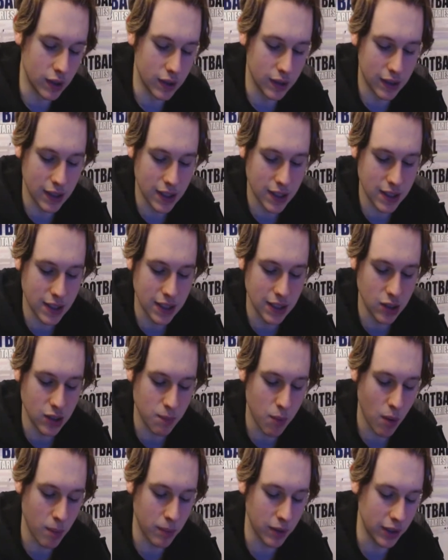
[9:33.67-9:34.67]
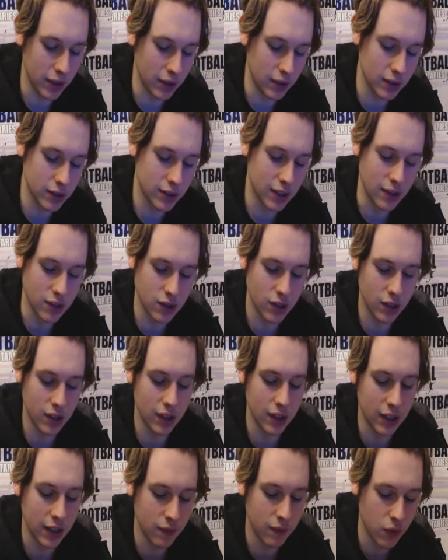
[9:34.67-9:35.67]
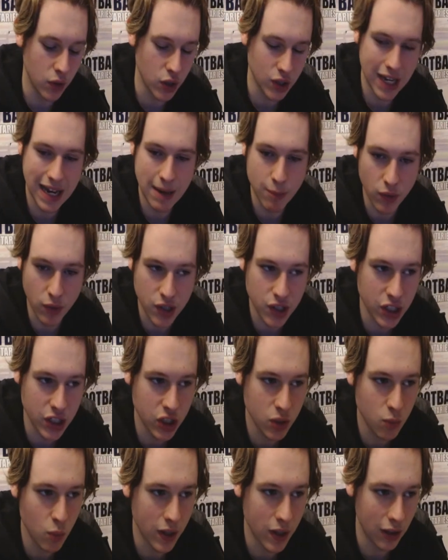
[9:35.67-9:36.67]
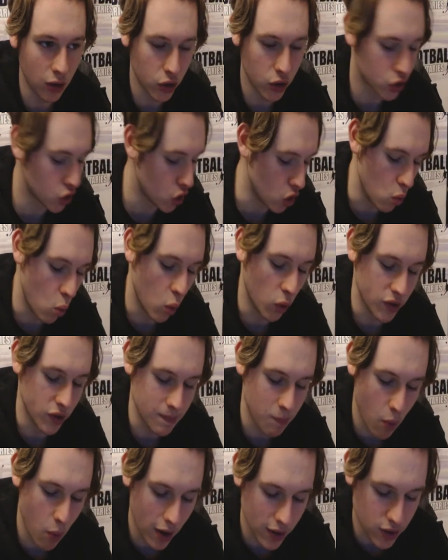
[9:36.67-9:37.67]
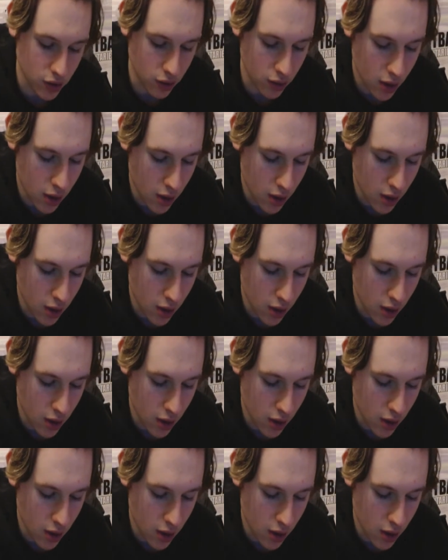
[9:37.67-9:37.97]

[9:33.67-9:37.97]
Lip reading: this season's Premier League since the first game of the season, where they lost 2-1 to Brighton.